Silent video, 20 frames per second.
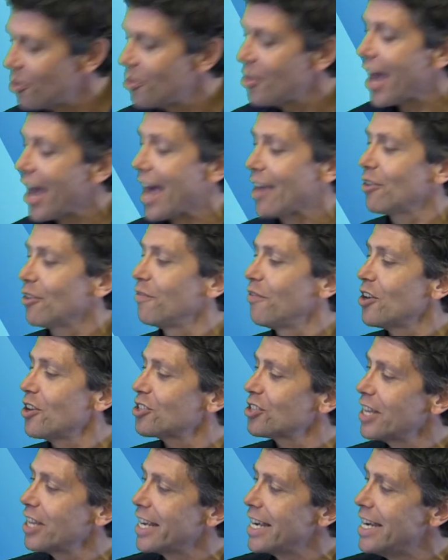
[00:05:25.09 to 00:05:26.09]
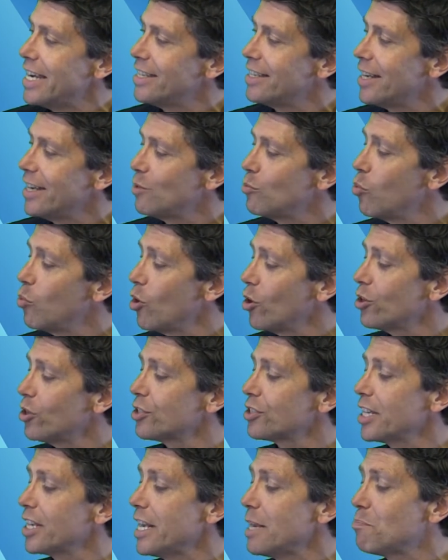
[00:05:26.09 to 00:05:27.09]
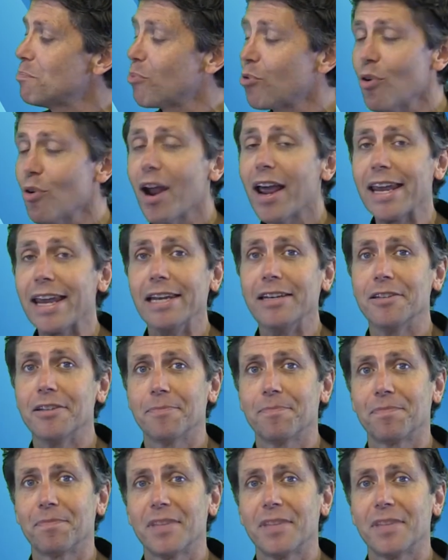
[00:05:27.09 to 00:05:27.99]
that the first thing he did was he prayed.